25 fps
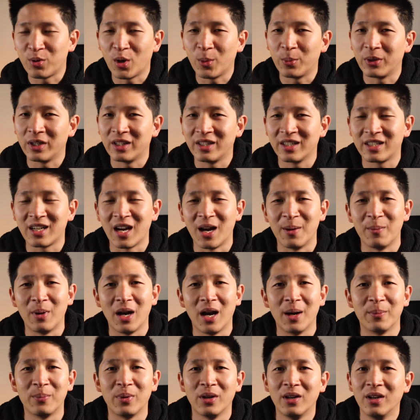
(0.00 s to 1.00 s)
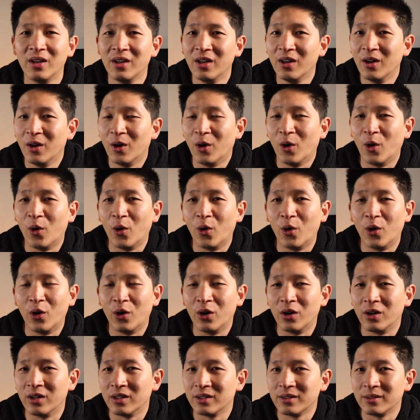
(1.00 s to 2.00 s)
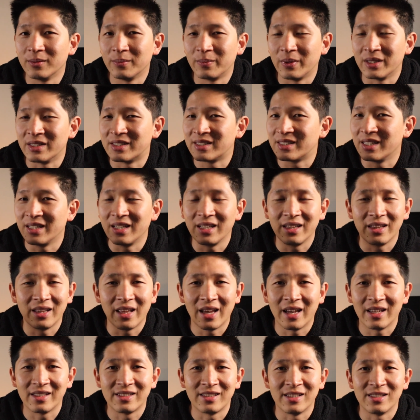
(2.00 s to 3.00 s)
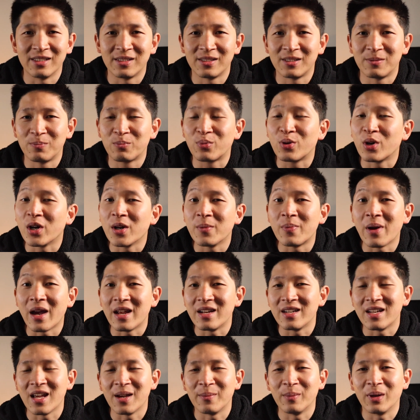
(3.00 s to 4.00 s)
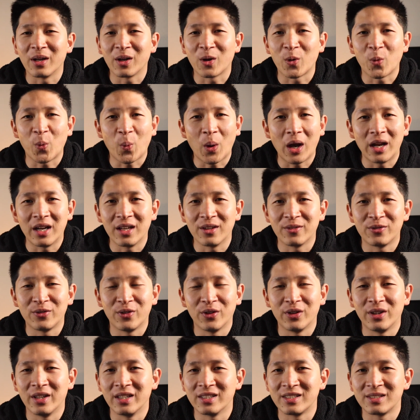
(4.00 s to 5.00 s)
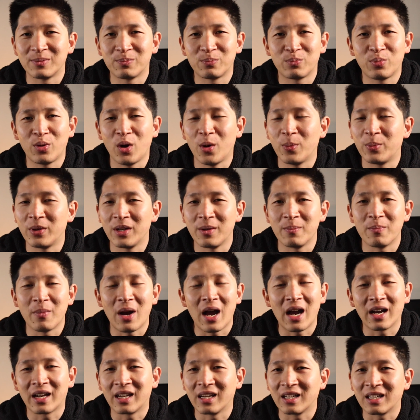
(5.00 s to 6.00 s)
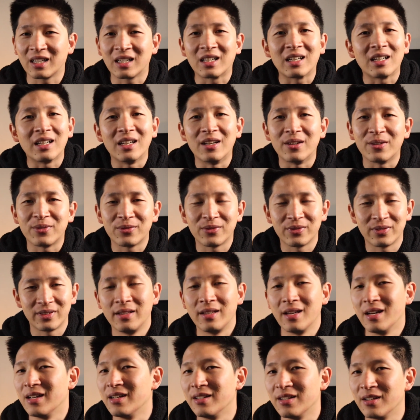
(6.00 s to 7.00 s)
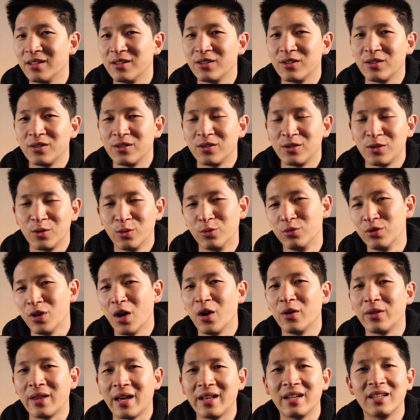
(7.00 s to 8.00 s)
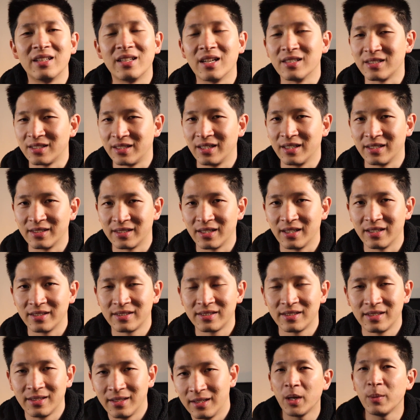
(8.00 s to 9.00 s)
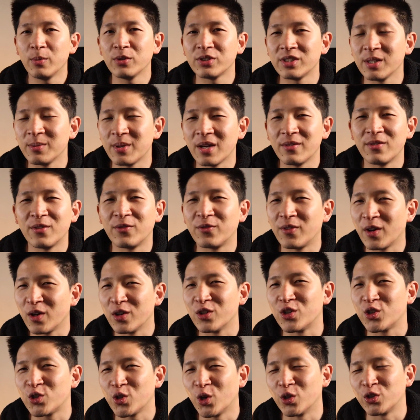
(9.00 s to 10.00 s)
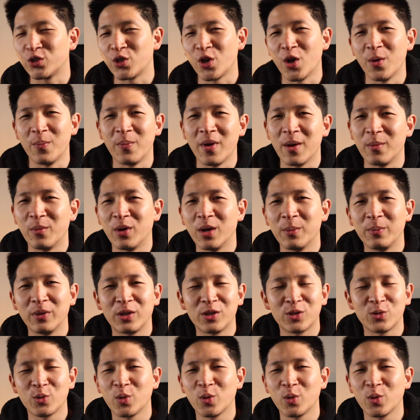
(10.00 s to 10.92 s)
property to come up, or been sitting there since pre-pandemic waiting for this property market cliff, then you'll know that it doesn't exist. People seem to have a very short-term memory because